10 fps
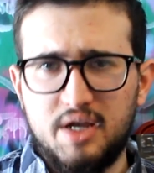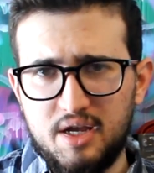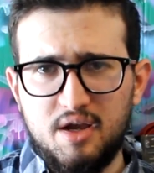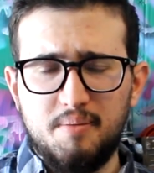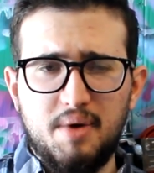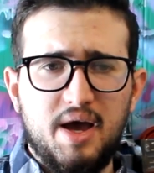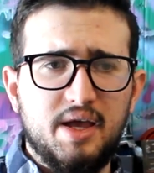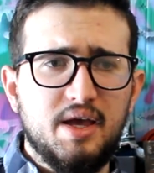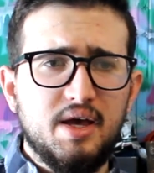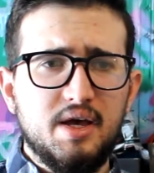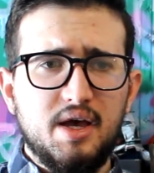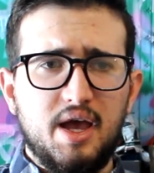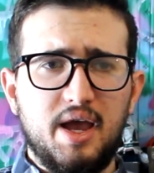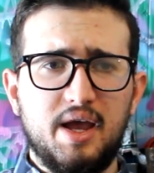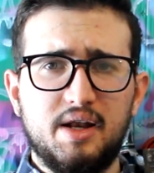I can come by
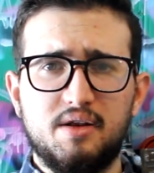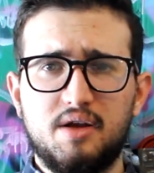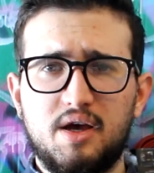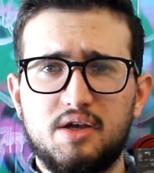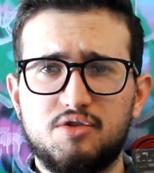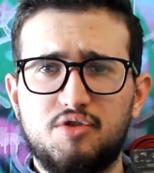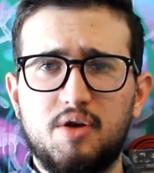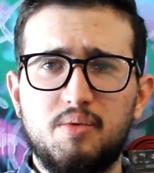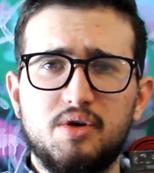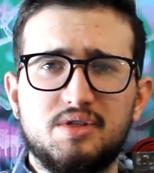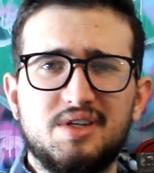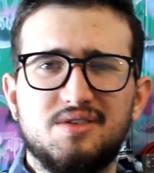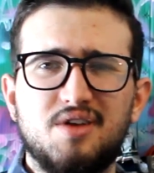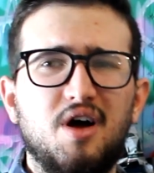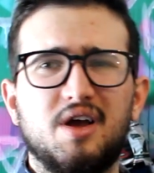and trade wheels. And he
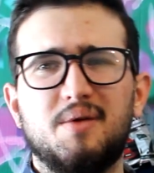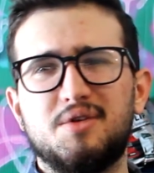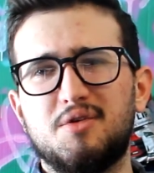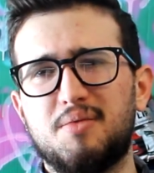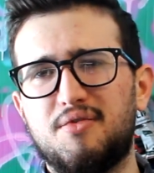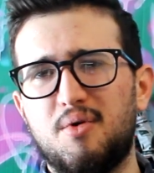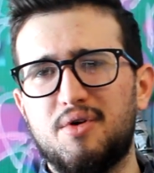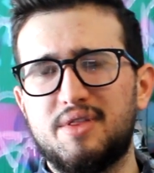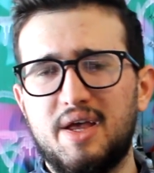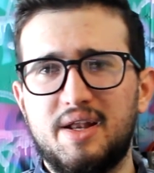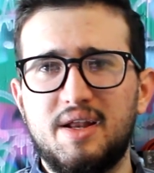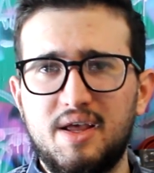goes, oh, can we do it before then?